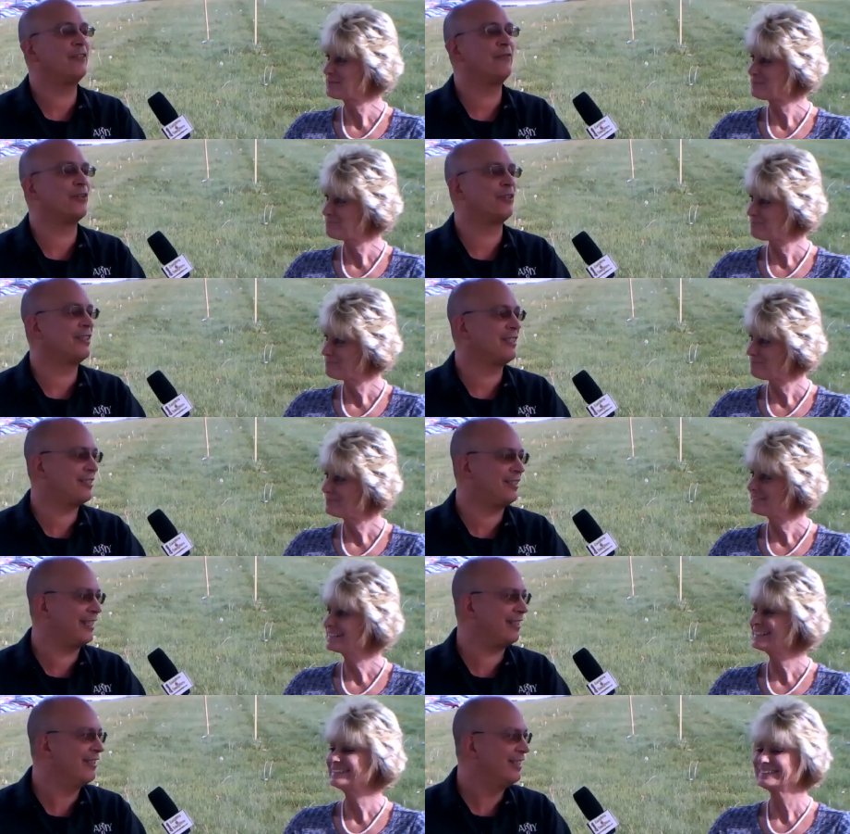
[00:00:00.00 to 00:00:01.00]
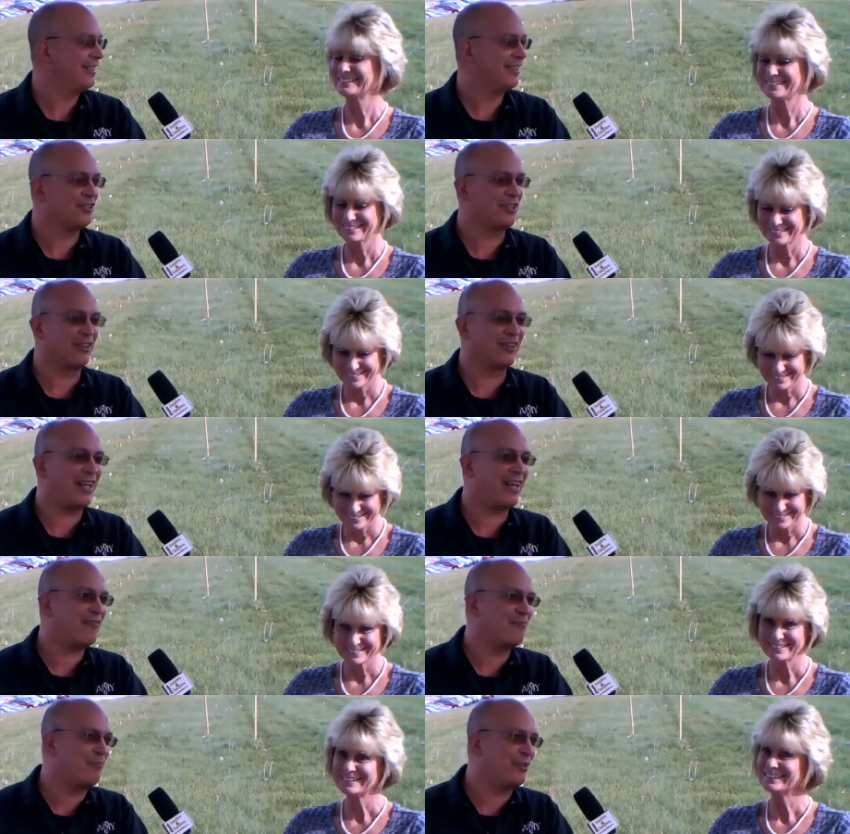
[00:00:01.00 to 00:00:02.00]
Speaker 1: if you're listening, there's a
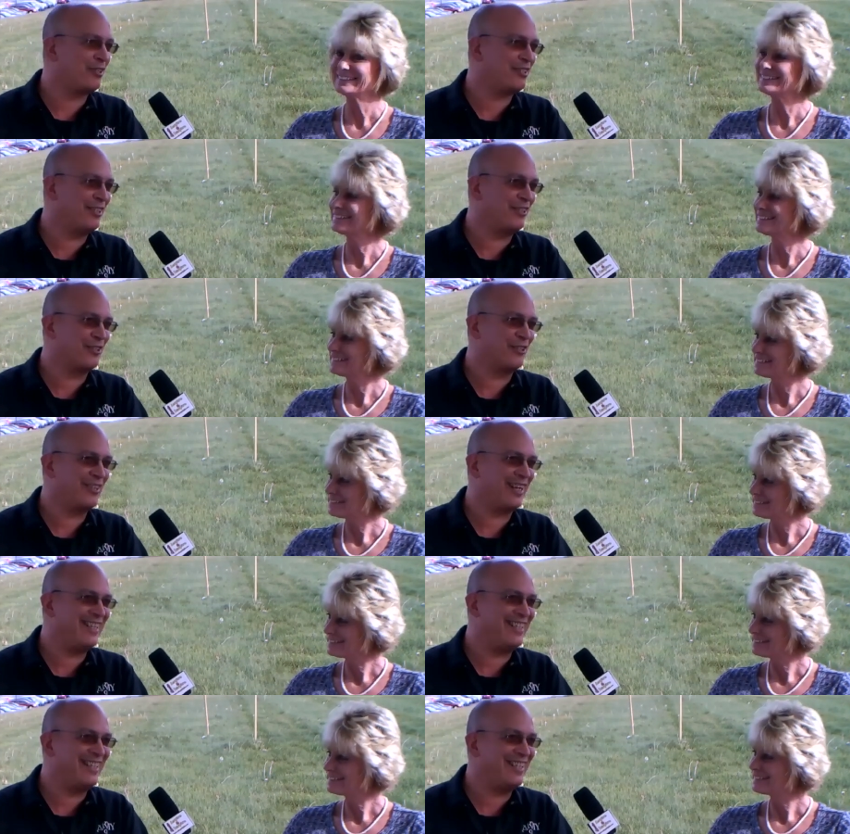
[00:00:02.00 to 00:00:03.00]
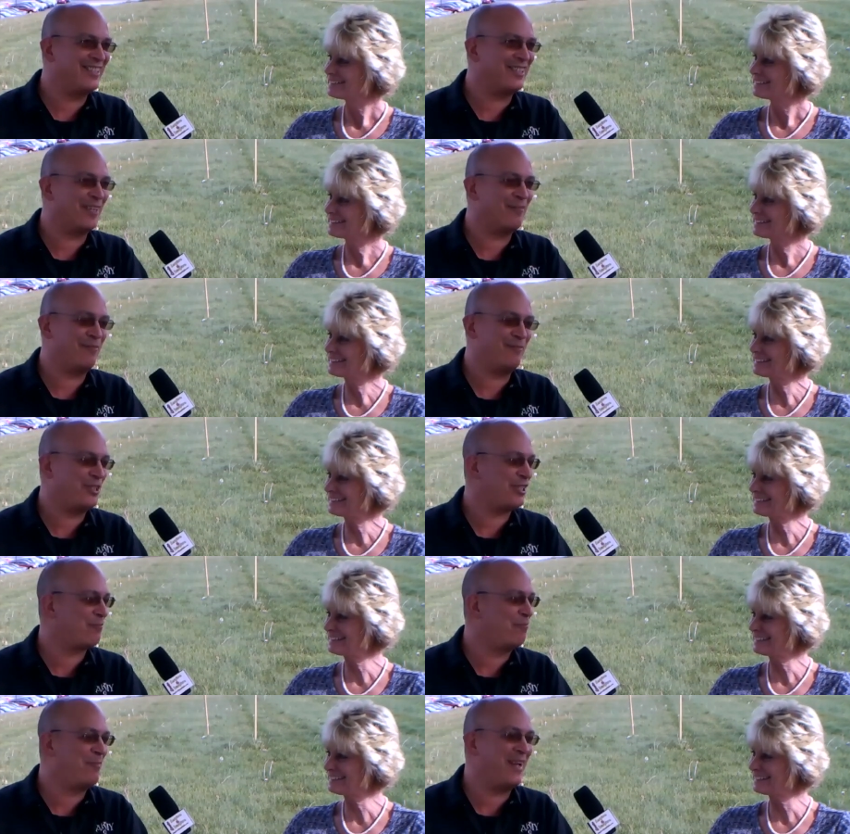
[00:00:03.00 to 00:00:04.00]
lot of books here, good ideas that
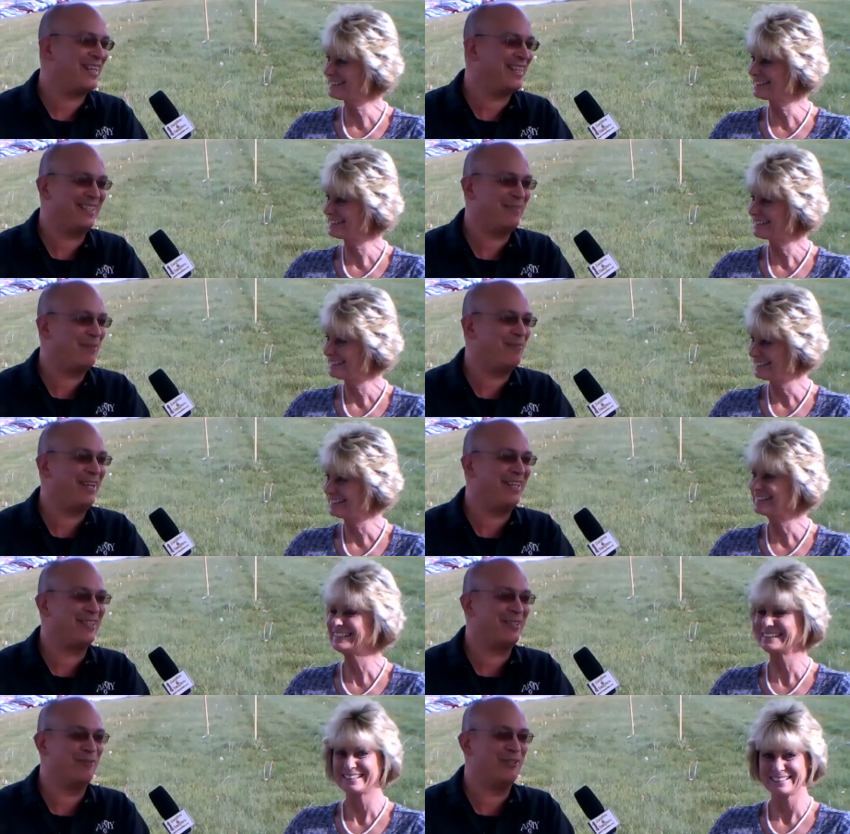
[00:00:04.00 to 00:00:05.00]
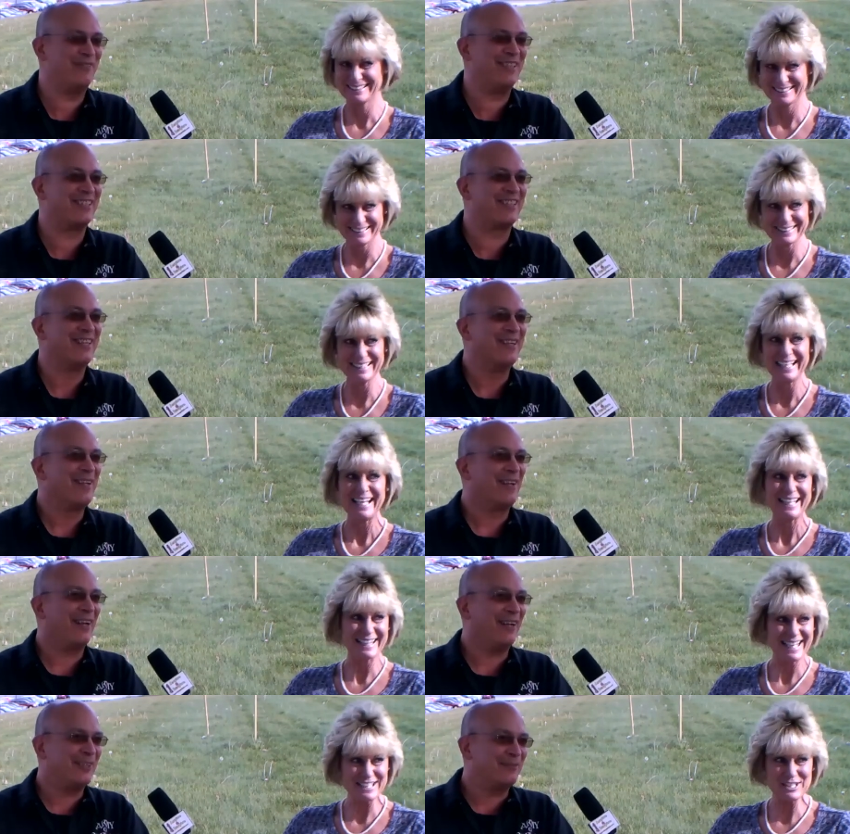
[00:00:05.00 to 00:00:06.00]
just begging to be made into movies.
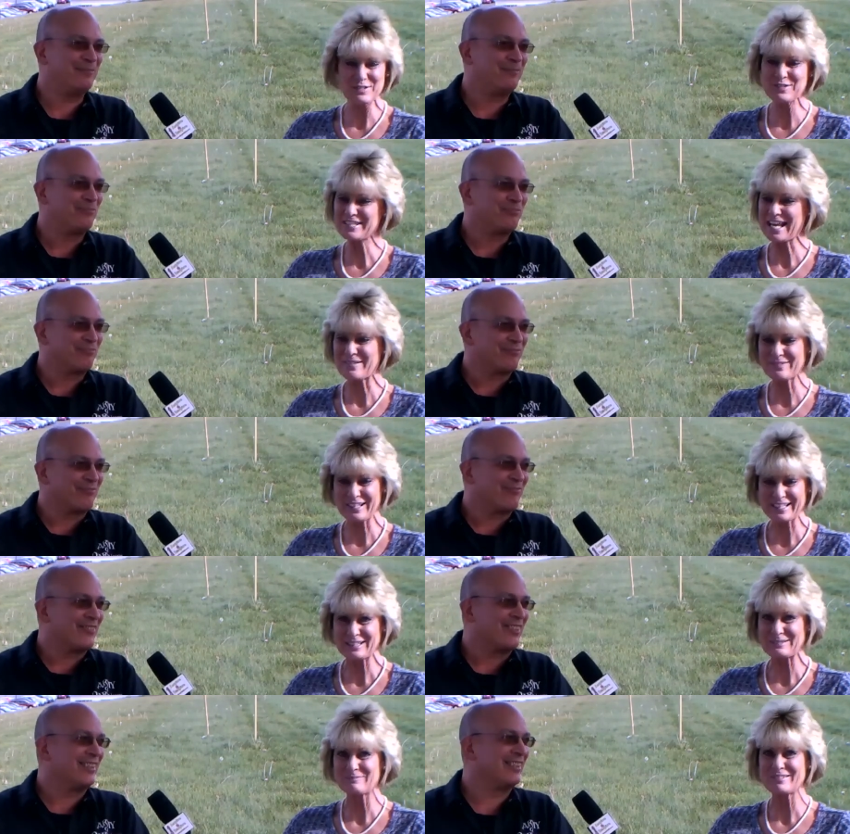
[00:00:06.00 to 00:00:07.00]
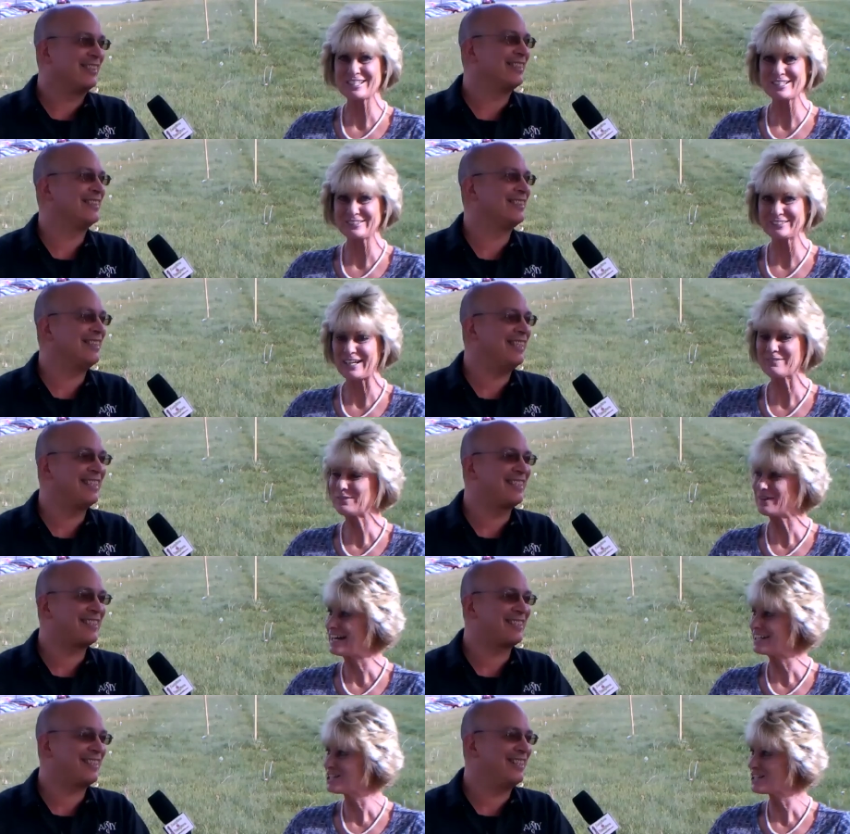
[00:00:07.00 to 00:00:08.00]
They
Speaker 2: um, do sound like them too.
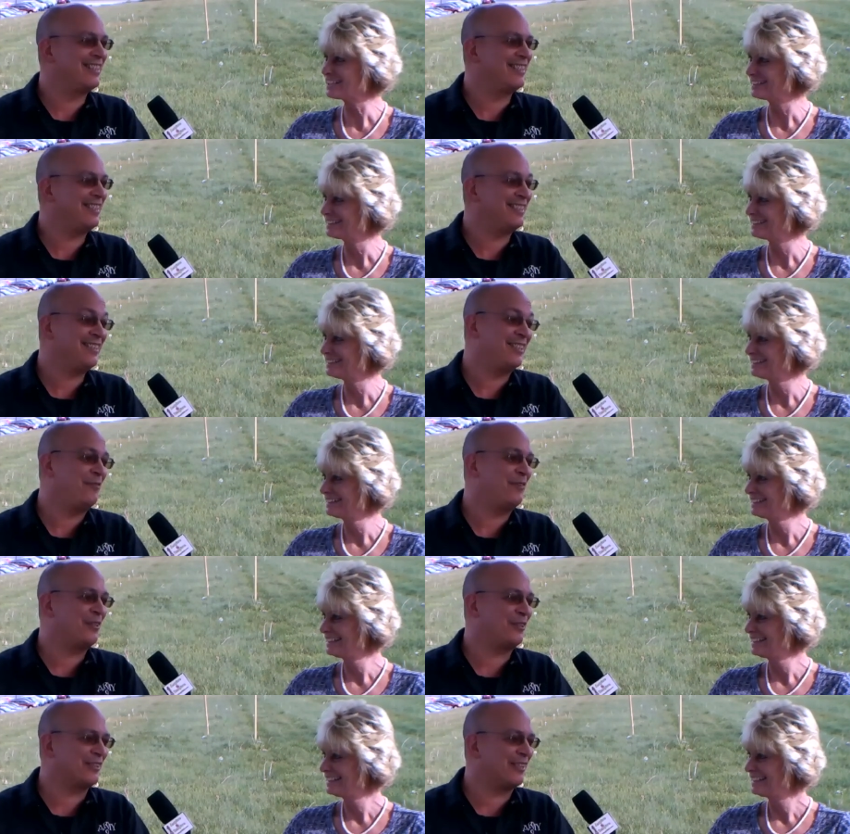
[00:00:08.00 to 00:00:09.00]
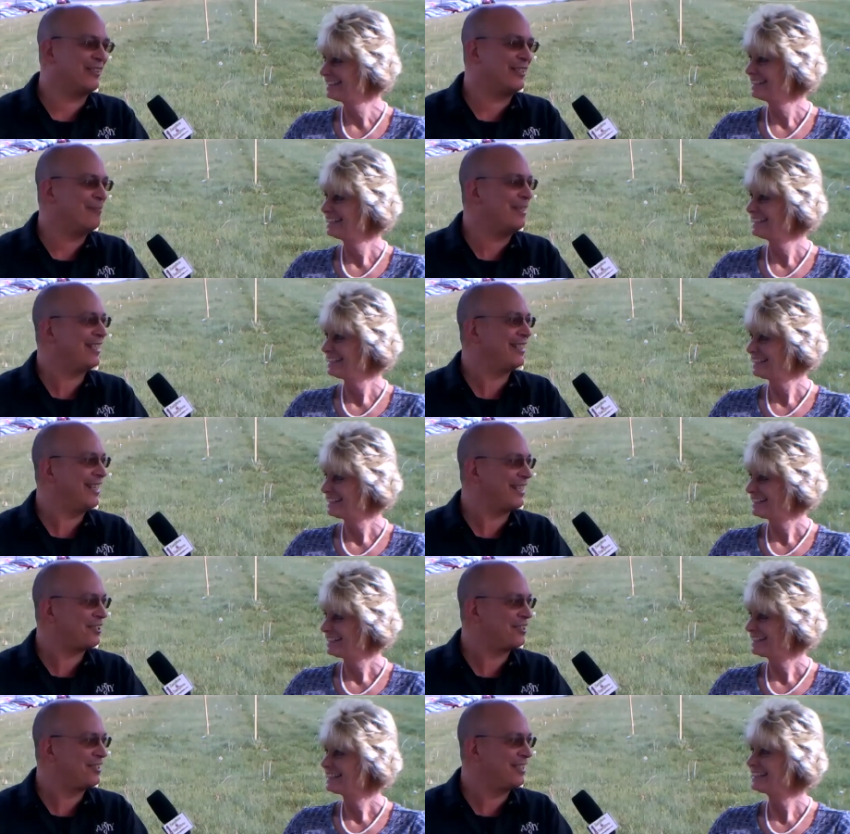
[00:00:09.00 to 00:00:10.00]
Speaker 1: It's, it's, it's a difficult area to make
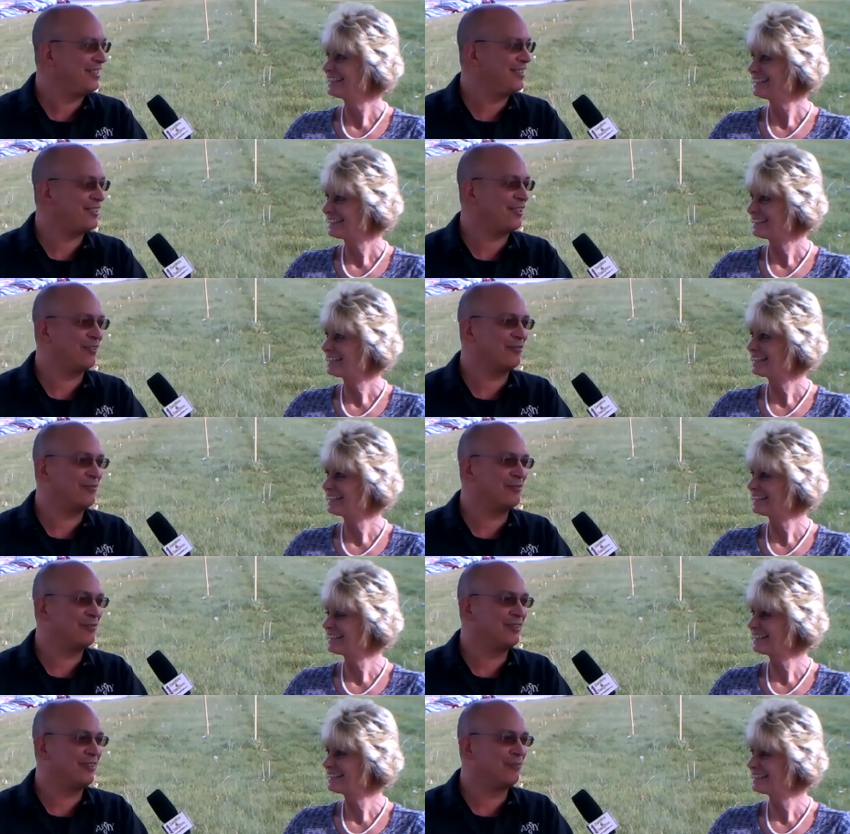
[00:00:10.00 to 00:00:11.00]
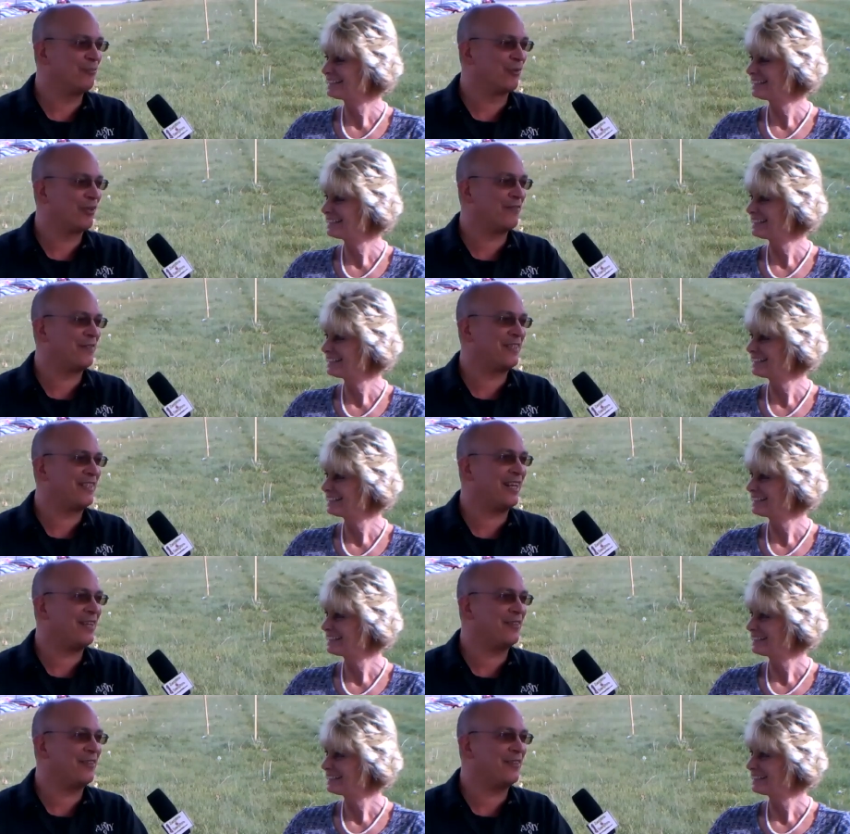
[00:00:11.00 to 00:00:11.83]
connections in, so more often than not,